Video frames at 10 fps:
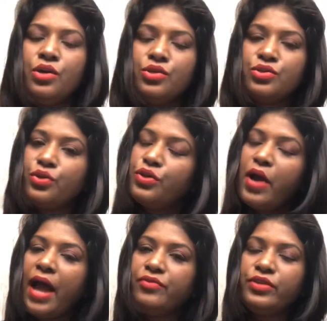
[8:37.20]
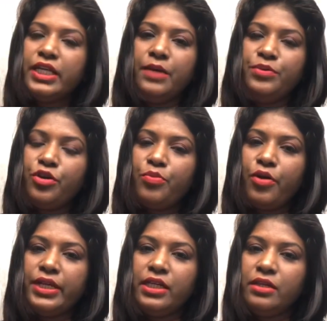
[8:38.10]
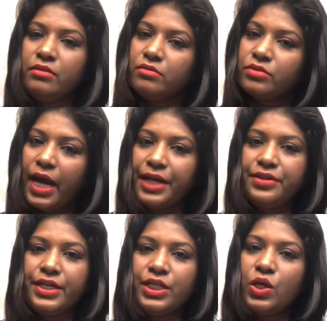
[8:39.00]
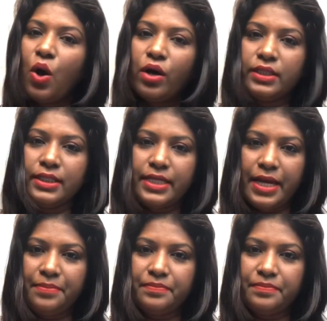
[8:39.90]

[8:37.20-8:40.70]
to keep your body hydrated all the time. Believe me,